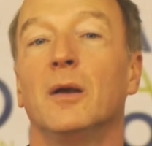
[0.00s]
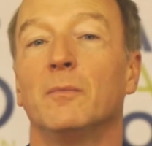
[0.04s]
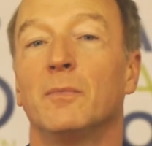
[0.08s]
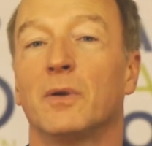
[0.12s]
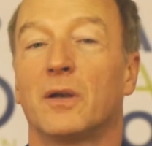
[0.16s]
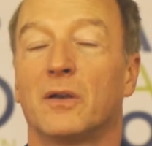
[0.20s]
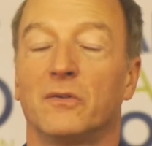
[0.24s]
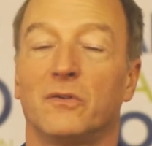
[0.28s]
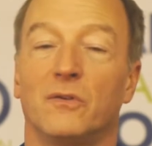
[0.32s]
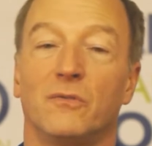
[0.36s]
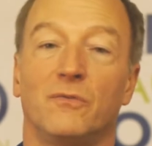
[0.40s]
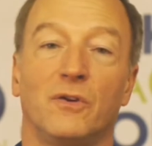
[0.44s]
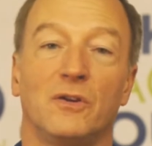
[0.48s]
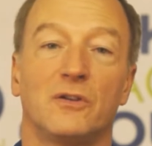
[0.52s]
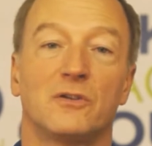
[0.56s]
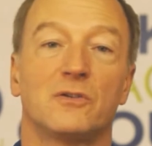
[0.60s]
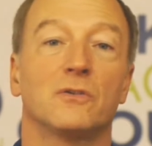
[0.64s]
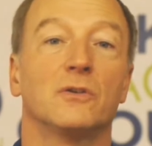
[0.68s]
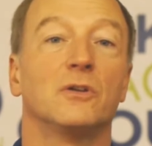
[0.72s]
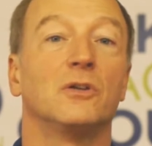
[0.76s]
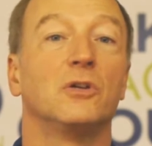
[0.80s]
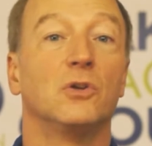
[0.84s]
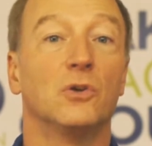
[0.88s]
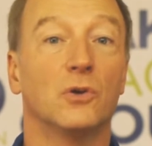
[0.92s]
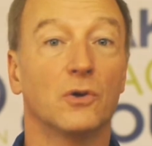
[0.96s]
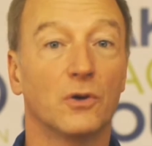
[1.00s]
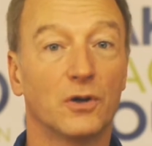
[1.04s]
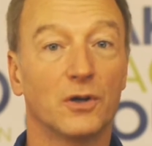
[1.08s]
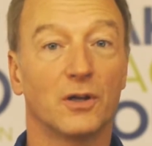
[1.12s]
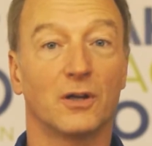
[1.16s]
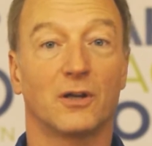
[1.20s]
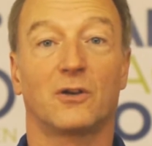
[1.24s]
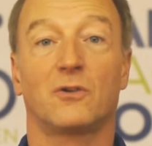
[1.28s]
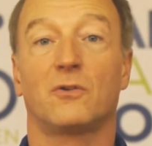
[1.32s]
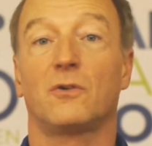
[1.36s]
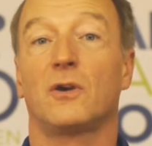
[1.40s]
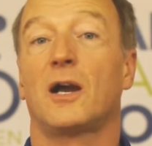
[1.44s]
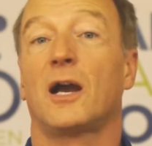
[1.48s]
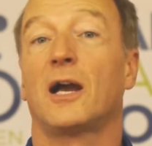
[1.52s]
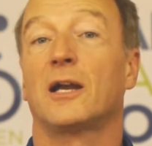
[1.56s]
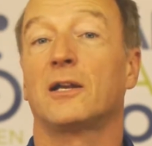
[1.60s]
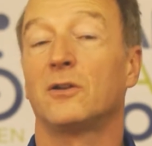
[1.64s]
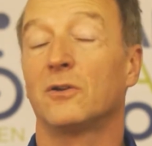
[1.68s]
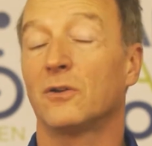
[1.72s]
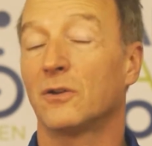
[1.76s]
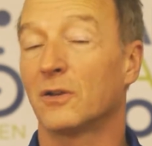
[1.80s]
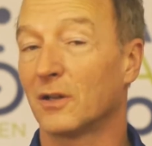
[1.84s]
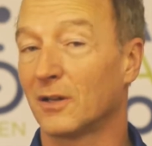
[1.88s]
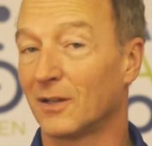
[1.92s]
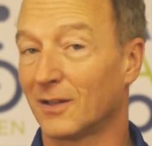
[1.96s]
because eventually you're gonna crack,
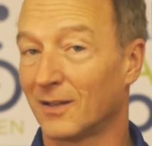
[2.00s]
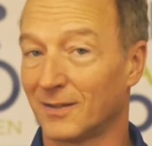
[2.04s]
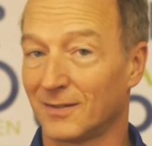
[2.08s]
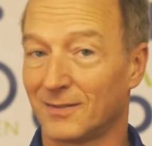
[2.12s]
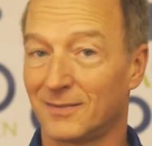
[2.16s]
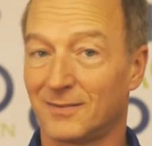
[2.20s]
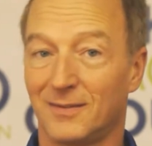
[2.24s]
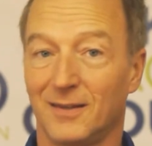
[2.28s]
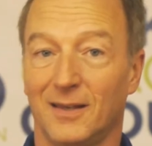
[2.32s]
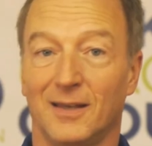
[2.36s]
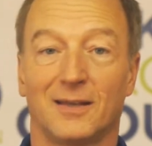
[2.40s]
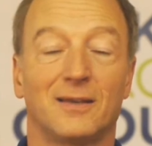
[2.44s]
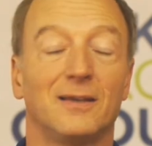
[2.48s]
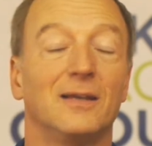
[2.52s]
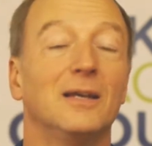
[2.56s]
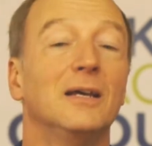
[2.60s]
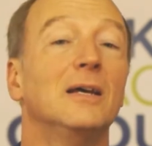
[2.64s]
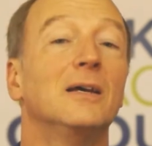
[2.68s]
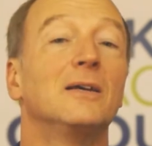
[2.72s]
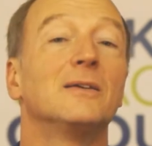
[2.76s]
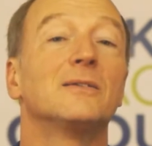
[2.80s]
you're gonna get sick,